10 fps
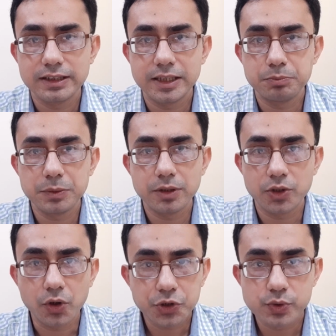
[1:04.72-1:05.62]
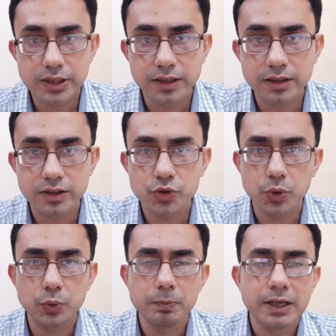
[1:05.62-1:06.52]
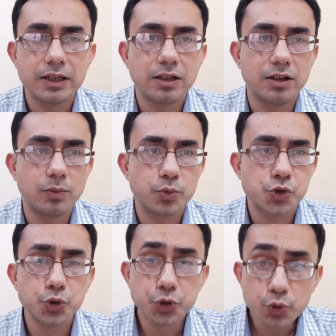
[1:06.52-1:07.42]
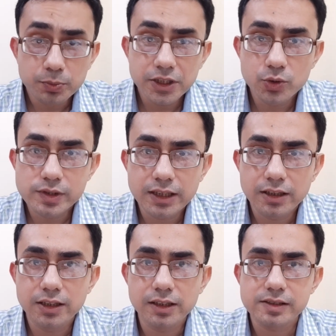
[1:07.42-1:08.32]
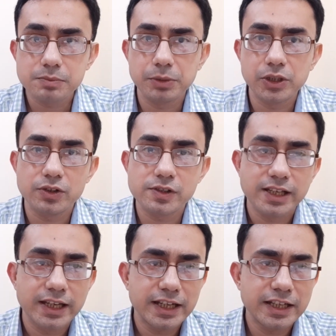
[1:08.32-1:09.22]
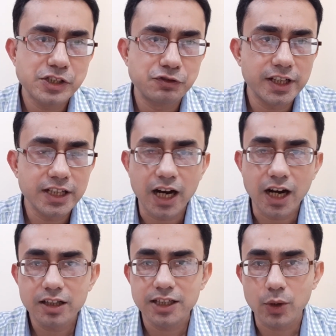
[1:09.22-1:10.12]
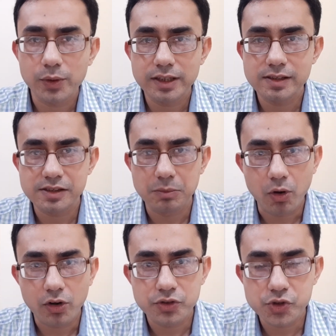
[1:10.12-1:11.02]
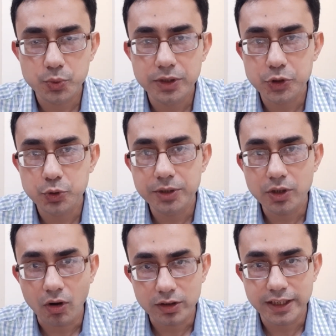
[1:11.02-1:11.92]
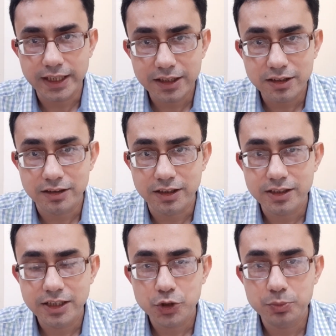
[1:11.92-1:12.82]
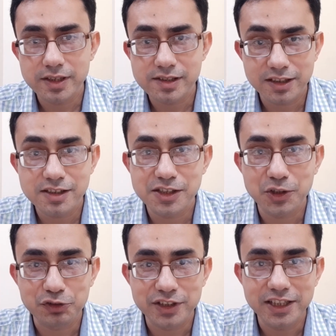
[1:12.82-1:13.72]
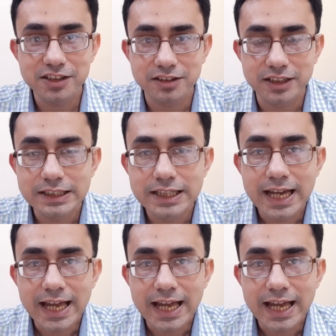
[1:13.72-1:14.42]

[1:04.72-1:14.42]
that people are not using Linux, so should you be using Linux? Because it is very hard nowadays as a modern student to be on the internet, to be a citizen of the internet,